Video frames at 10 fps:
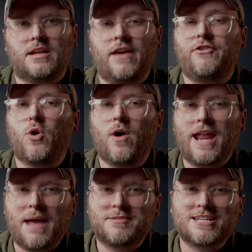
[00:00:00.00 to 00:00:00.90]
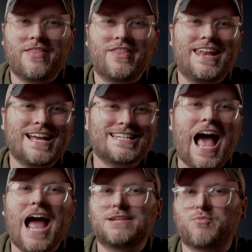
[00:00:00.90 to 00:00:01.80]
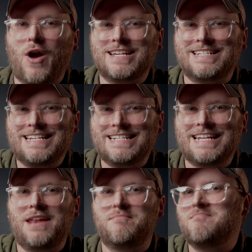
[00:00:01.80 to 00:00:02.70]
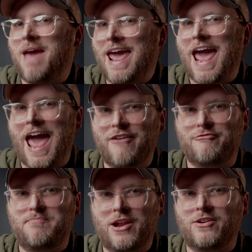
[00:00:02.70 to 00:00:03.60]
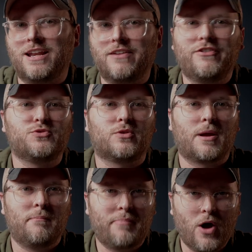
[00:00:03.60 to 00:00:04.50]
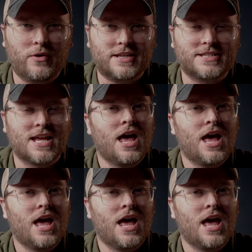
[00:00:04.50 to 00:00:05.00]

If you go on Amazon, the next highest priced C-stand may have better individual components,